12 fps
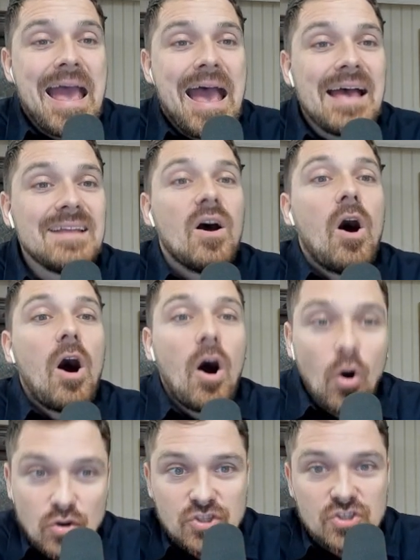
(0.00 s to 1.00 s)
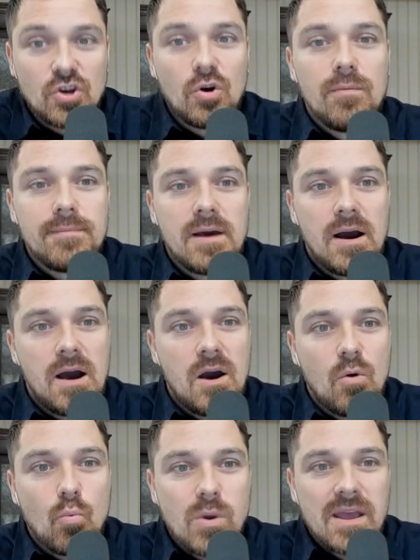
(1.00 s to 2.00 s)
And also,
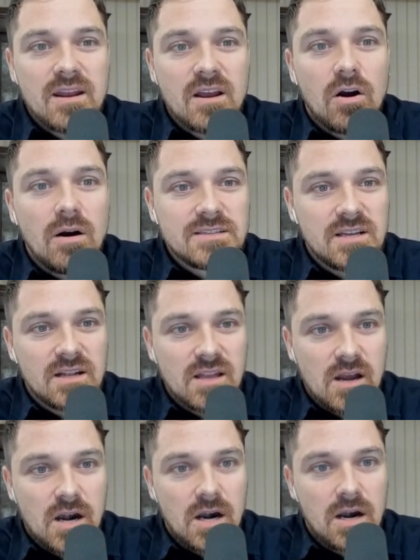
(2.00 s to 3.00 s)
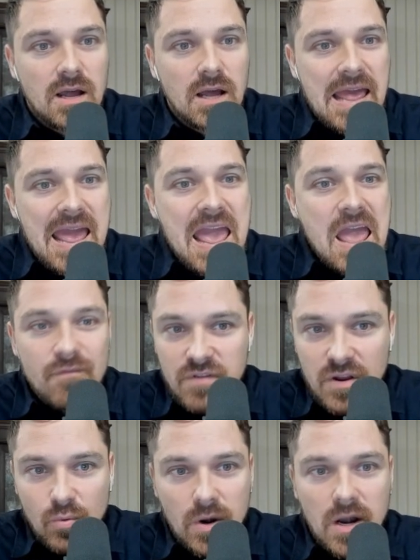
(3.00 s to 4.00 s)
we're going to contact her
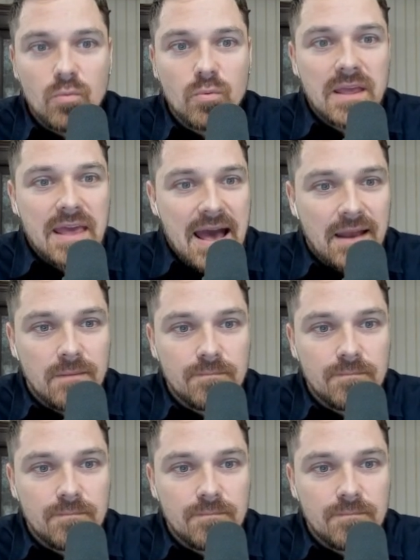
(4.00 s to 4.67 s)
everywhere we can.